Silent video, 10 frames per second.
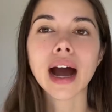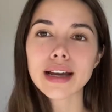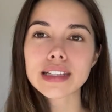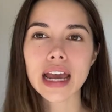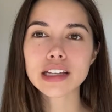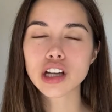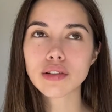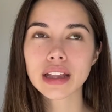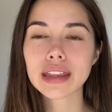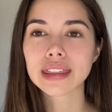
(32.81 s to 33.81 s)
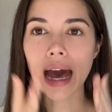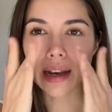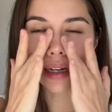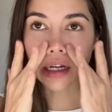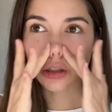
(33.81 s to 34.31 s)
I say it's not really that
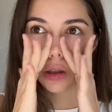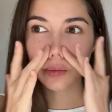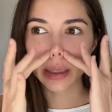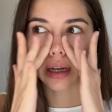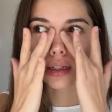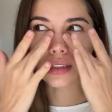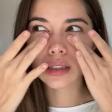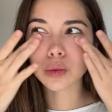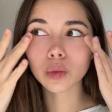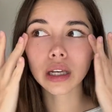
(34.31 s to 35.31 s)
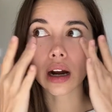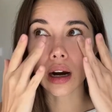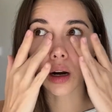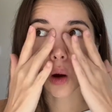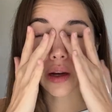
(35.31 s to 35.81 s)
natural because we are
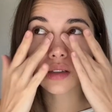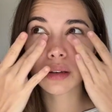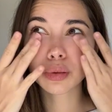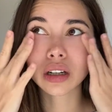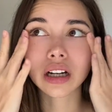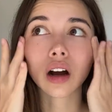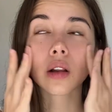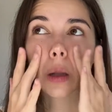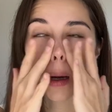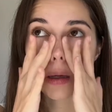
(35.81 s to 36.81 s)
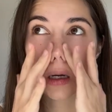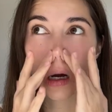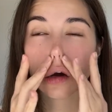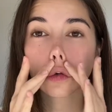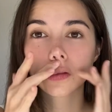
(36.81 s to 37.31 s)
going to be putting a lot
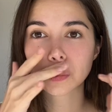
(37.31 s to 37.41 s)
of